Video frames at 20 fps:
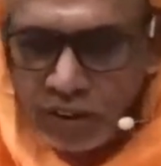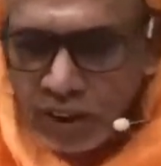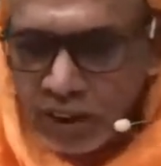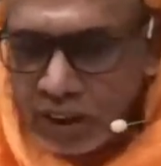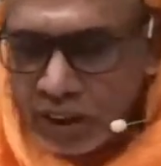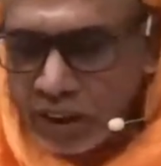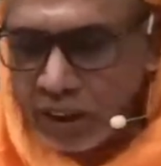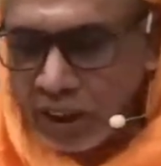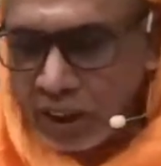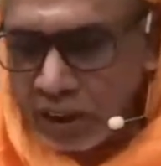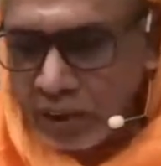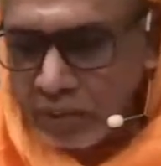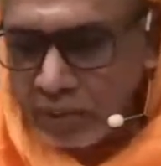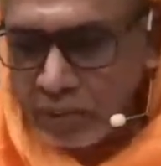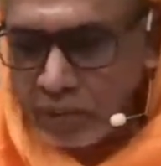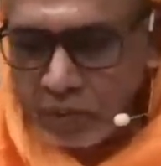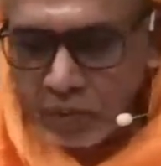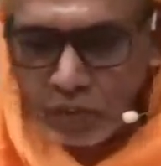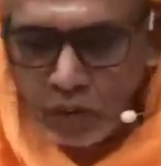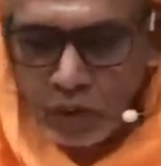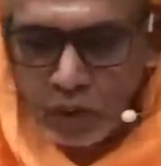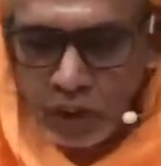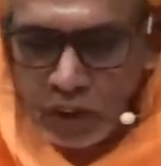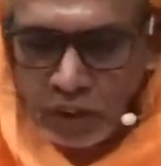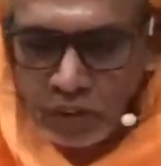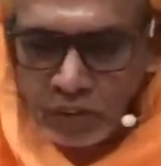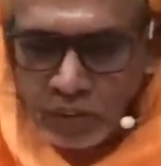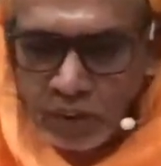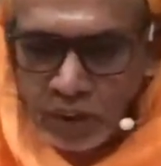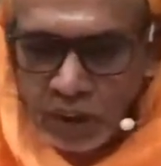this area
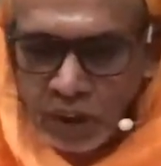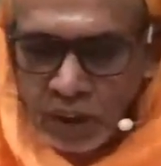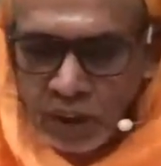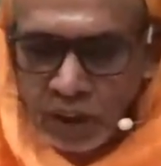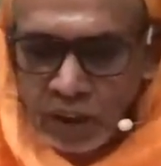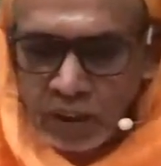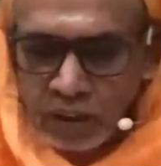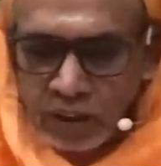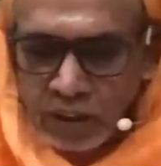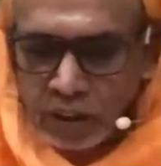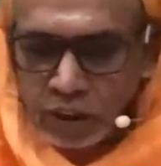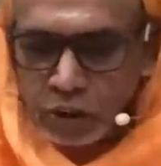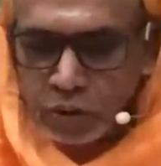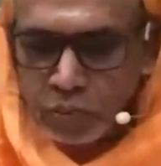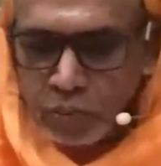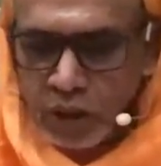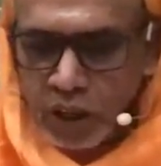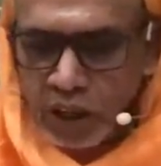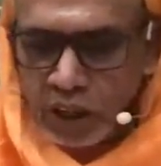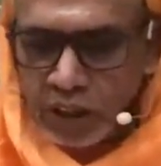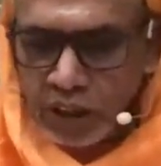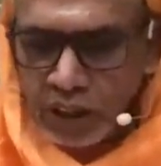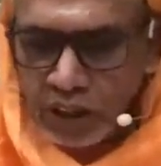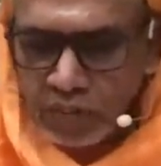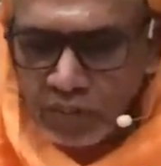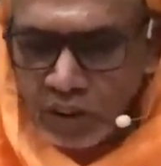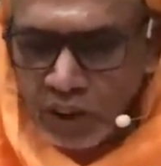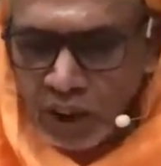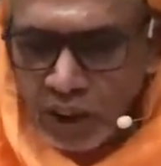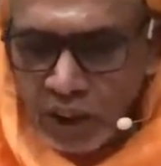fully.
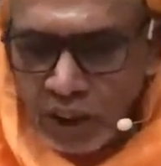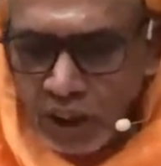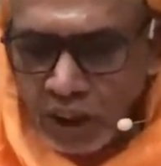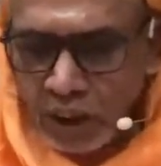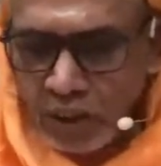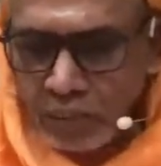Tasmadeva